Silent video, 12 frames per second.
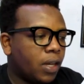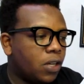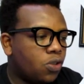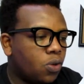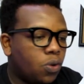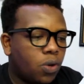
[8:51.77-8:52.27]

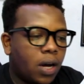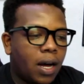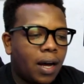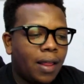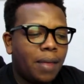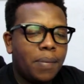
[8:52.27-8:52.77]
So
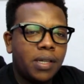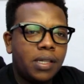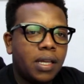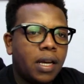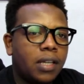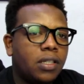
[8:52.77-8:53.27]
the
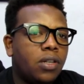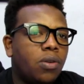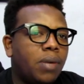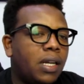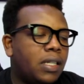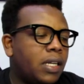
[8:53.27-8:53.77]
best thing I
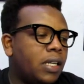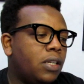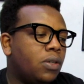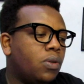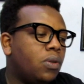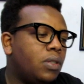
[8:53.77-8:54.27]
normally tell
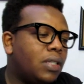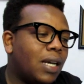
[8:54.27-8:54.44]
you,